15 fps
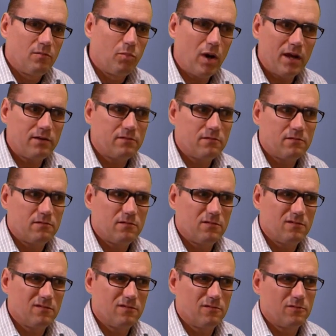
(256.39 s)
but
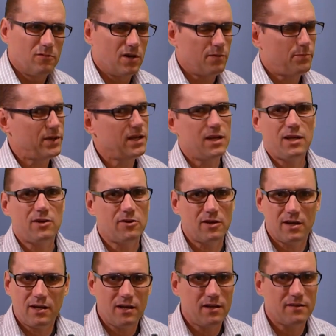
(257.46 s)
would it be any good
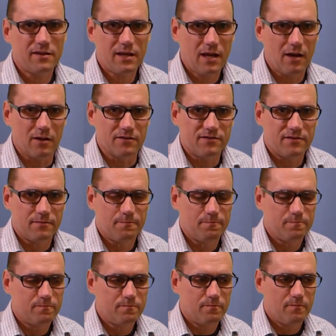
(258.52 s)
at anything else?
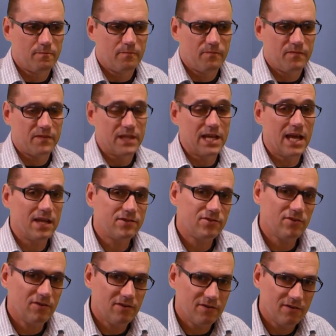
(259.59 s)
The
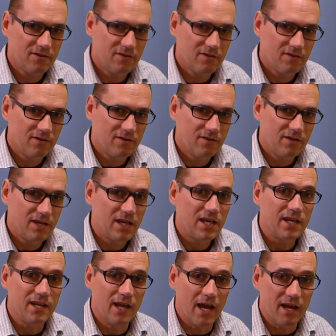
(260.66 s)
answer?
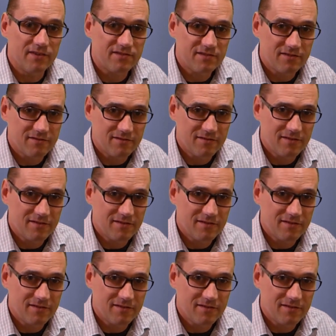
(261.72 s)
Yes.